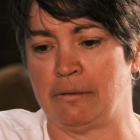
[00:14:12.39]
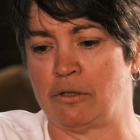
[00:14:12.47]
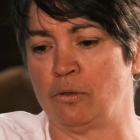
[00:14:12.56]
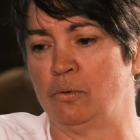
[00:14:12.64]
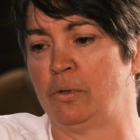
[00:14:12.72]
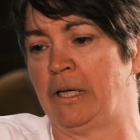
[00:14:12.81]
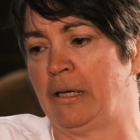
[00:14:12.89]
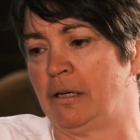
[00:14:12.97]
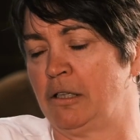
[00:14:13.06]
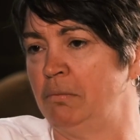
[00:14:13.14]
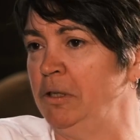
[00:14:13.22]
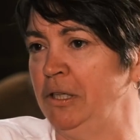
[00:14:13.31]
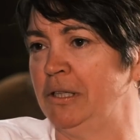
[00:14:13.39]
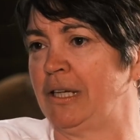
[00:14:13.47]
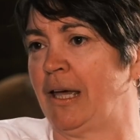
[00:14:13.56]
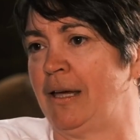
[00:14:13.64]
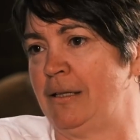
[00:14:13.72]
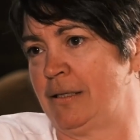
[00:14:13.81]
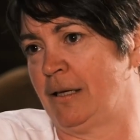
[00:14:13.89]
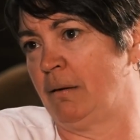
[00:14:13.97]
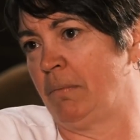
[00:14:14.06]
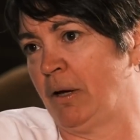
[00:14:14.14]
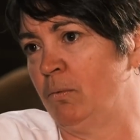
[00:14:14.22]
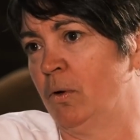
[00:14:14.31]
talking and communicating
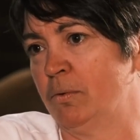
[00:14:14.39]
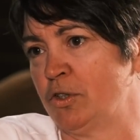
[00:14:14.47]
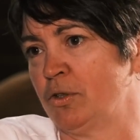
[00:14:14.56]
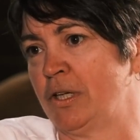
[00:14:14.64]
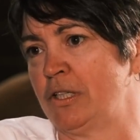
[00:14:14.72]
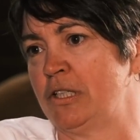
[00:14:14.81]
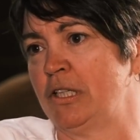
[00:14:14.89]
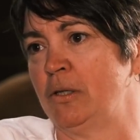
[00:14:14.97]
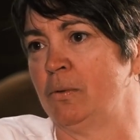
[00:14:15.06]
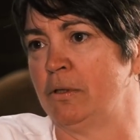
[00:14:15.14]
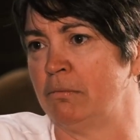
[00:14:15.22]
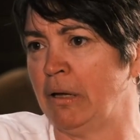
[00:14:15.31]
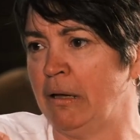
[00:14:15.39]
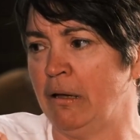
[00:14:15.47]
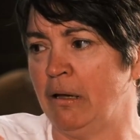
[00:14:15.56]
about what we're trying to do, and